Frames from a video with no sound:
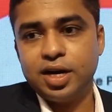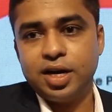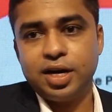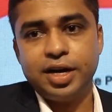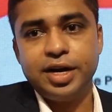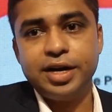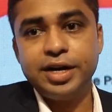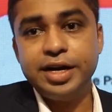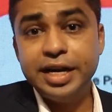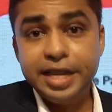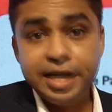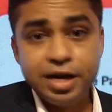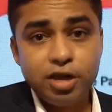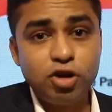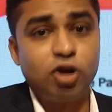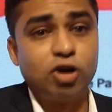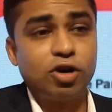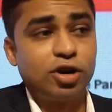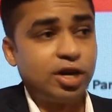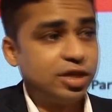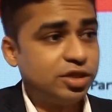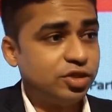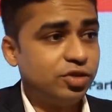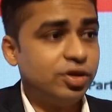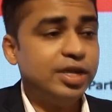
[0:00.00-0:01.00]
I really
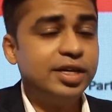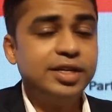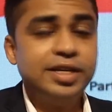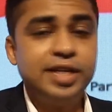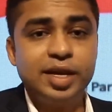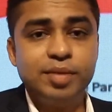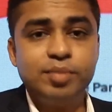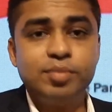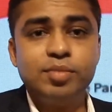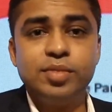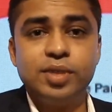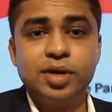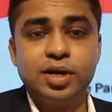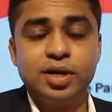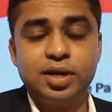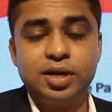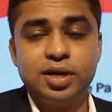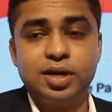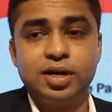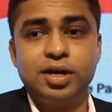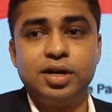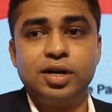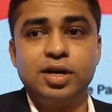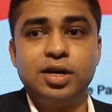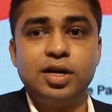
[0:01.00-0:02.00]
congratulate them
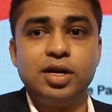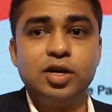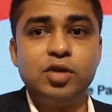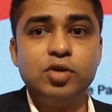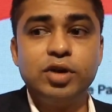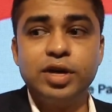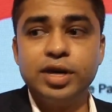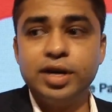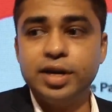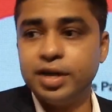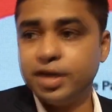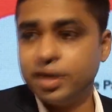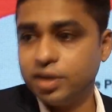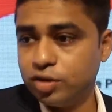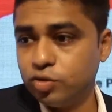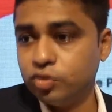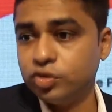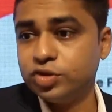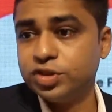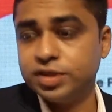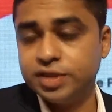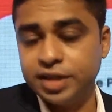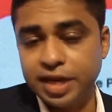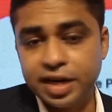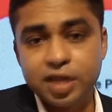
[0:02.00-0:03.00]
uh, to, to
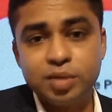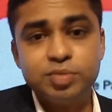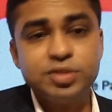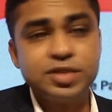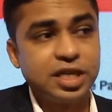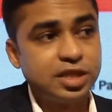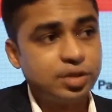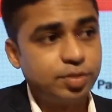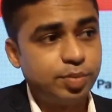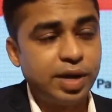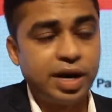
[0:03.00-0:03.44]
set up such